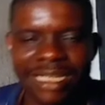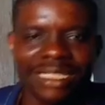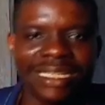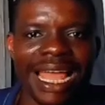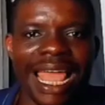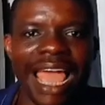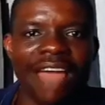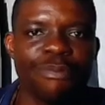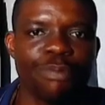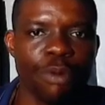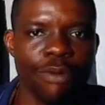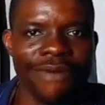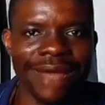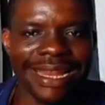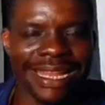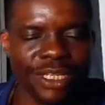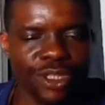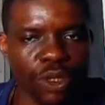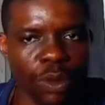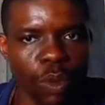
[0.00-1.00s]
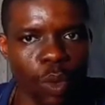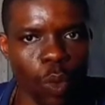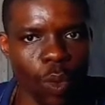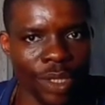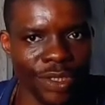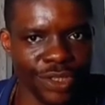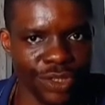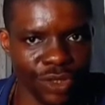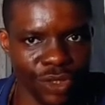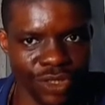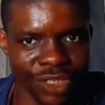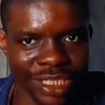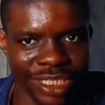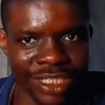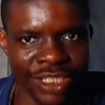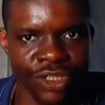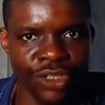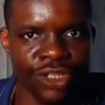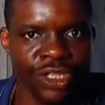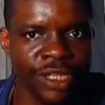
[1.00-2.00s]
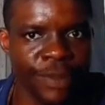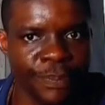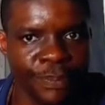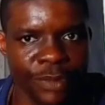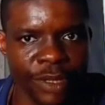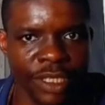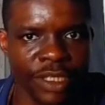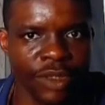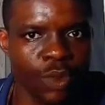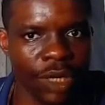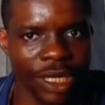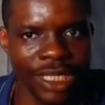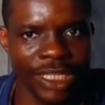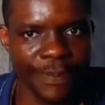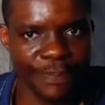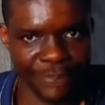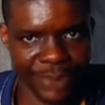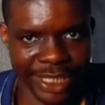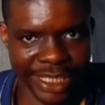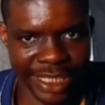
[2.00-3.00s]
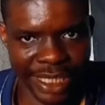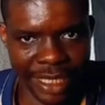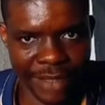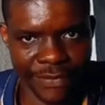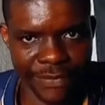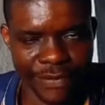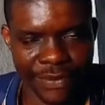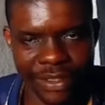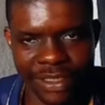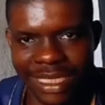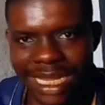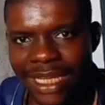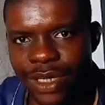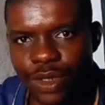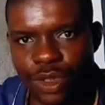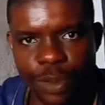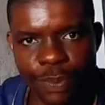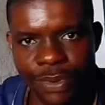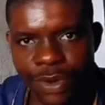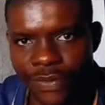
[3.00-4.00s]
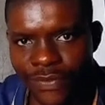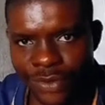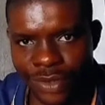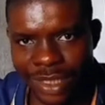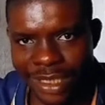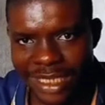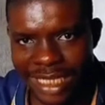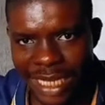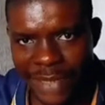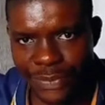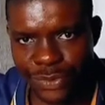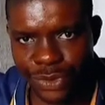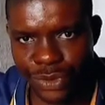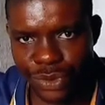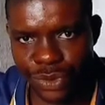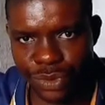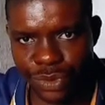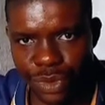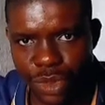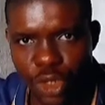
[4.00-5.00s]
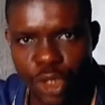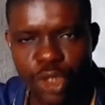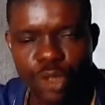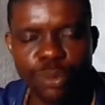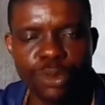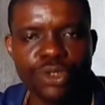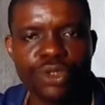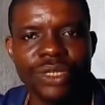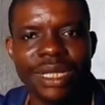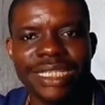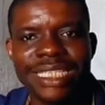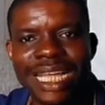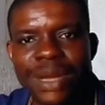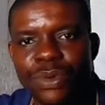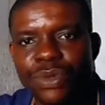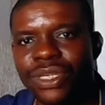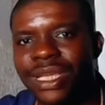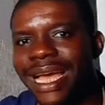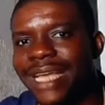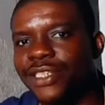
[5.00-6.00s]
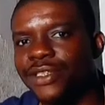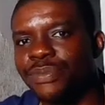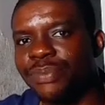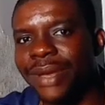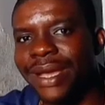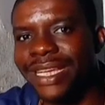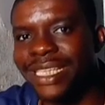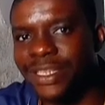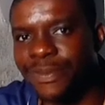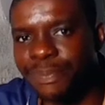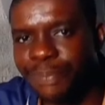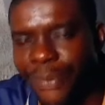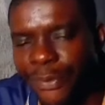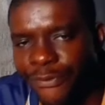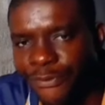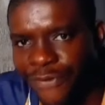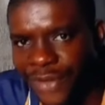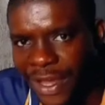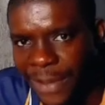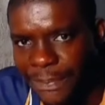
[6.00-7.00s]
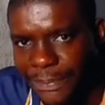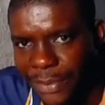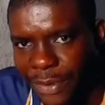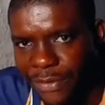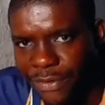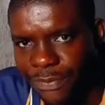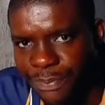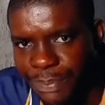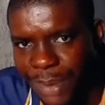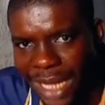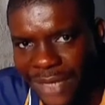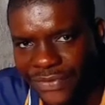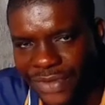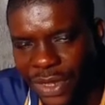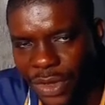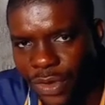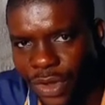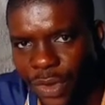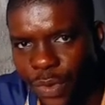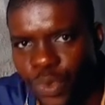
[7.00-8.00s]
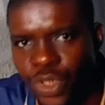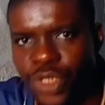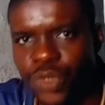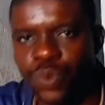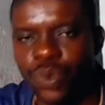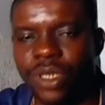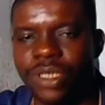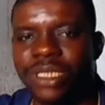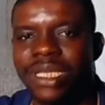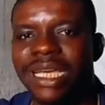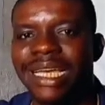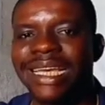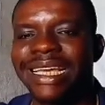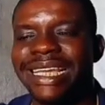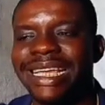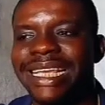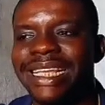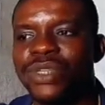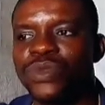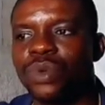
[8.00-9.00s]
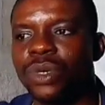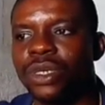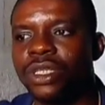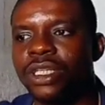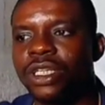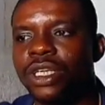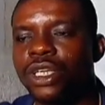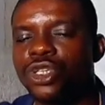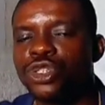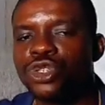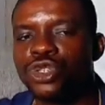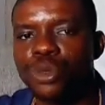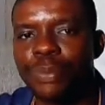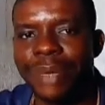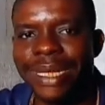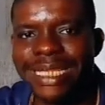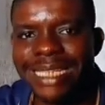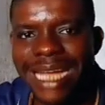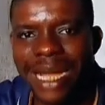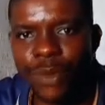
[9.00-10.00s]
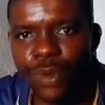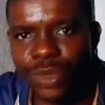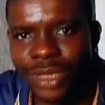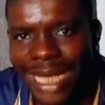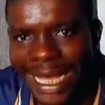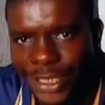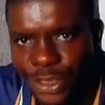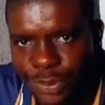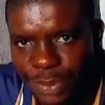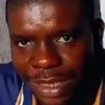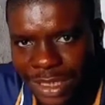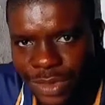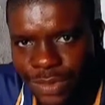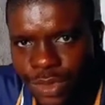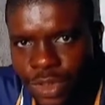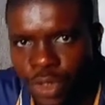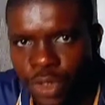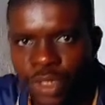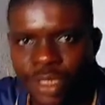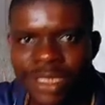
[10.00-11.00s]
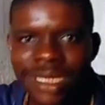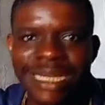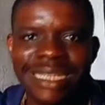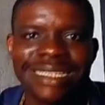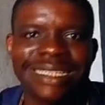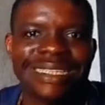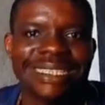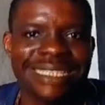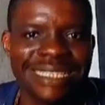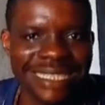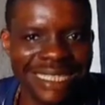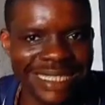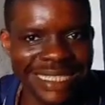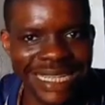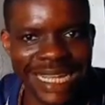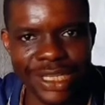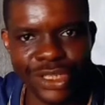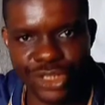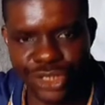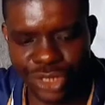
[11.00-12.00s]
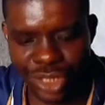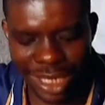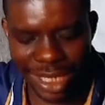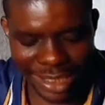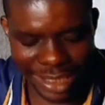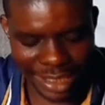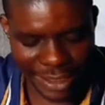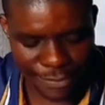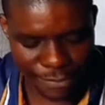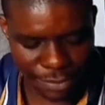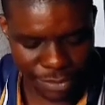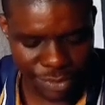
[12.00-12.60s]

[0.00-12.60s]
Now, I have provided some questions in the PDF that are going to be of great help to you. You must understand what the isomerism is very well, which is what geometrical isomerism called the cis and trans.